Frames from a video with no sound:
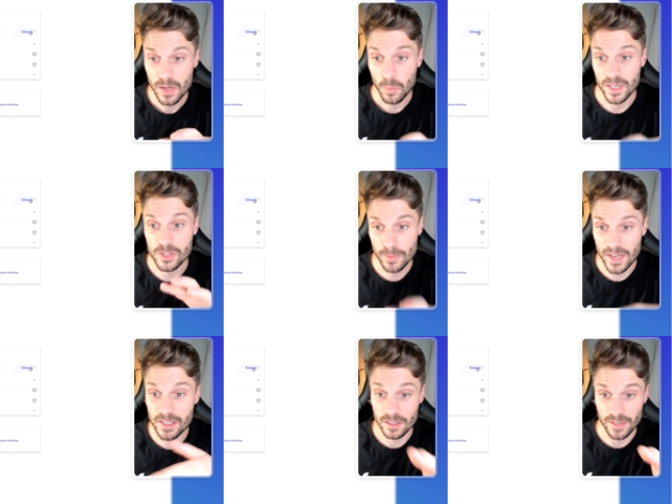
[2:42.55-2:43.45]
When it's
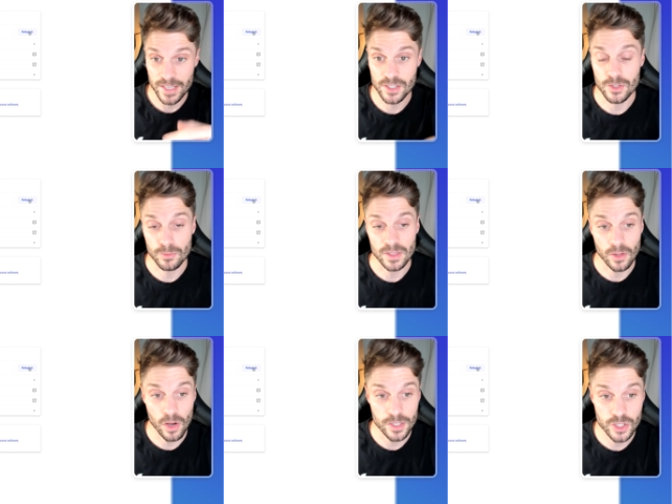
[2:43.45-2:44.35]
ready, it'll ask you to
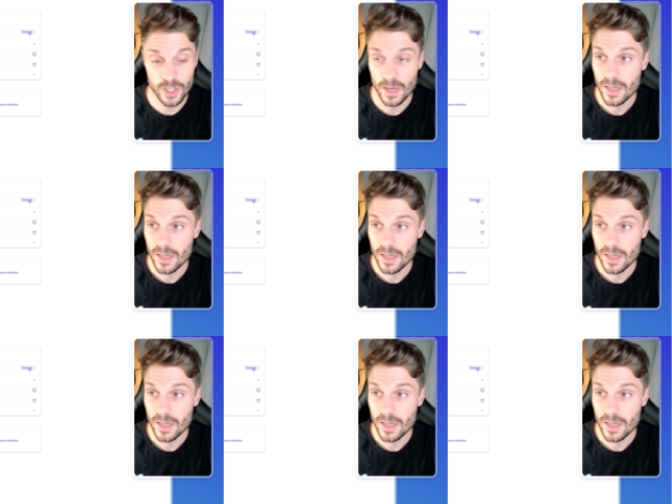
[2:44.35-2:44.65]
relaunch.